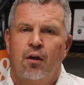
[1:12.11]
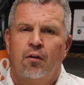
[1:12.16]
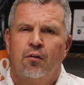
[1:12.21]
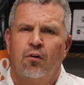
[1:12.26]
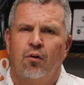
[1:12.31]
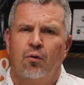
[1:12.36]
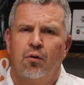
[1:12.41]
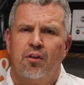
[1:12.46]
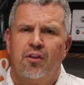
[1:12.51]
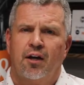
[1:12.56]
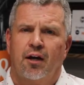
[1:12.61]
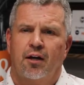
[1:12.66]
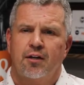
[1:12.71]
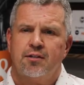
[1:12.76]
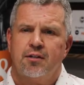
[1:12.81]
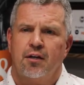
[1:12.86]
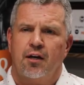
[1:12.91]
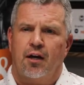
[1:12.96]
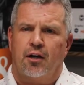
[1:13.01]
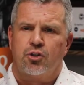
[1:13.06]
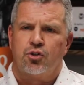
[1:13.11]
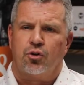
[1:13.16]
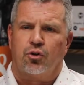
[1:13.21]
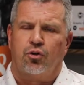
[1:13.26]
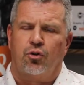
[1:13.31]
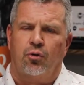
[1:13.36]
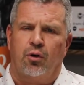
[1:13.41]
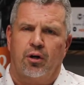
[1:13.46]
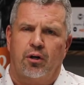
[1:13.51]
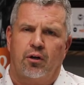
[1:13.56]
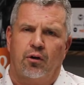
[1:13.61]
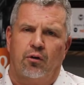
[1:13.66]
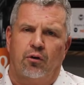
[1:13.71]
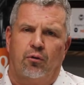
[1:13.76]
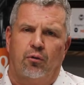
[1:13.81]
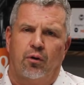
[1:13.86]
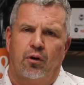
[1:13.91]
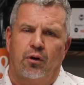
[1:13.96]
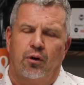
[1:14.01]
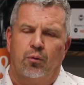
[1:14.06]
The only thing I did extracurricular
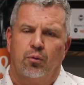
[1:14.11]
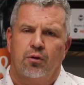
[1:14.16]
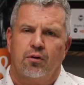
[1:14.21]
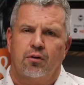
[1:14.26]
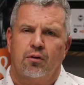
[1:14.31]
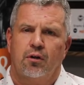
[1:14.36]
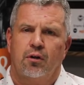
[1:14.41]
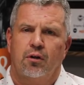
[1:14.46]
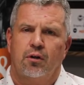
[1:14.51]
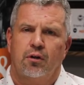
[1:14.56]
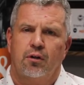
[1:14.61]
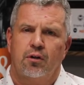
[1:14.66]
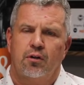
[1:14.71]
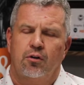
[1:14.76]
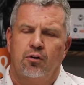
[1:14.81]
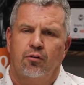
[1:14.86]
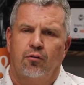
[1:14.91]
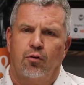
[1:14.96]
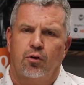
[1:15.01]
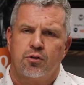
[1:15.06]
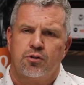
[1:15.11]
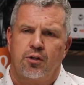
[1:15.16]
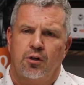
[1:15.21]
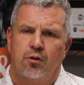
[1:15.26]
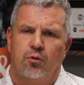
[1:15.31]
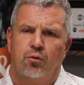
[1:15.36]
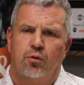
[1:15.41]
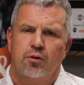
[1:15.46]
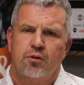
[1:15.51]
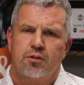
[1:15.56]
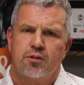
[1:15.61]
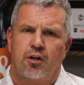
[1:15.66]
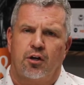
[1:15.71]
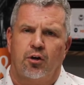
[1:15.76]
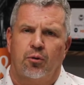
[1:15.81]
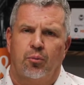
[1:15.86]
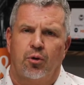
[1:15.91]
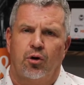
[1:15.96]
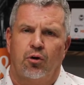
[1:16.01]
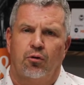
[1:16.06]
really with the university was
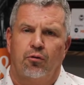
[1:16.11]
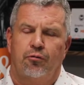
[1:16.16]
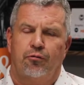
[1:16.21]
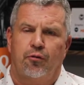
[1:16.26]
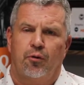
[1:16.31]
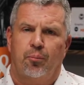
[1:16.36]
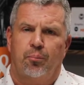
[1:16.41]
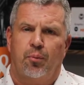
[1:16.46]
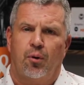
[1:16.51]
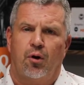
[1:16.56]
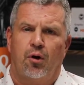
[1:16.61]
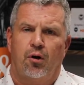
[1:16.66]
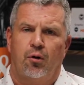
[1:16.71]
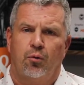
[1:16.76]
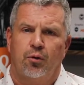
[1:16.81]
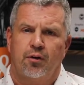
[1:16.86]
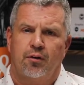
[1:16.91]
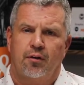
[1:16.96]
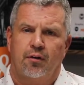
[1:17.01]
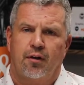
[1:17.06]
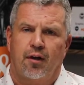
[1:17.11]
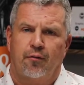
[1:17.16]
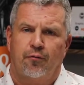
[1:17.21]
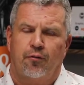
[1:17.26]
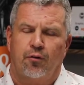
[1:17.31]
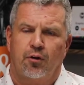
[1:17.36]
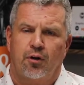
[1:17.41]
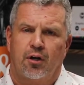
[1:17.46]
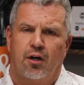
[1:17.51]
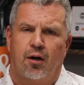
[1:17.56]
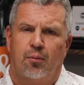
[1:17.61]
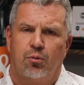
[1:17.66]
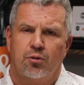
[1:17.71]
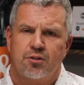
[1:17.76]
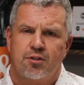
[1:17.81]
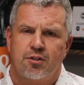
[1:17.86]
intramural football. We did that for a couple